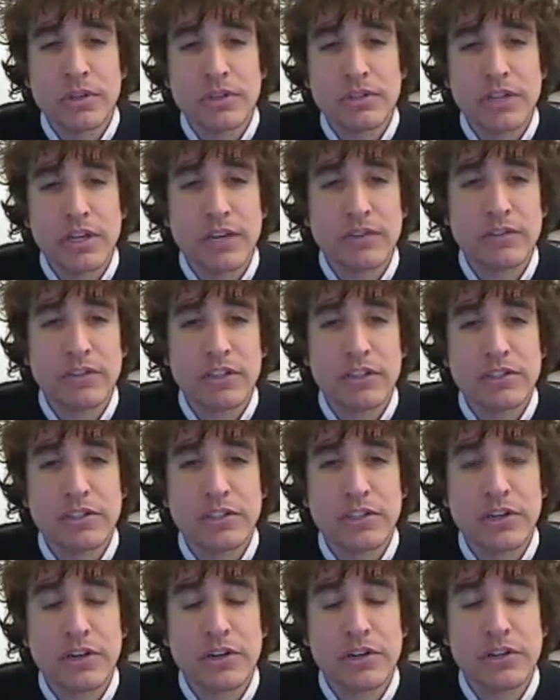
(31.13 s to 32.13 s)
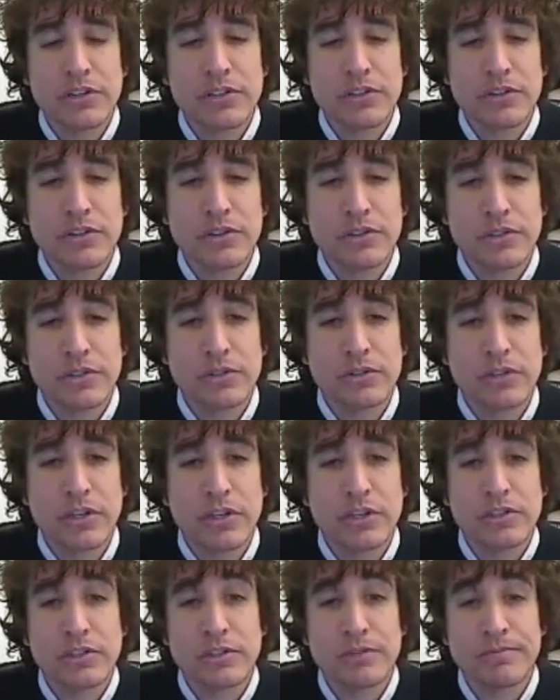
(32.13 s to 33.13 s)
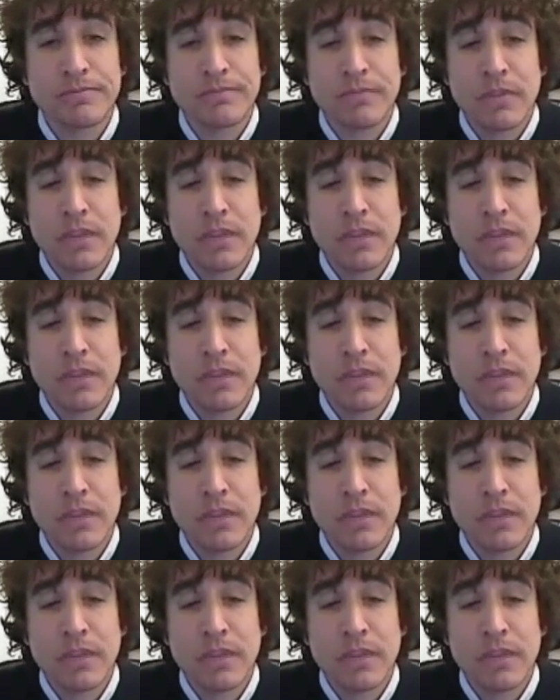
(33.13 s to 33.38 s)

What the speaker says: Safety and Security Association.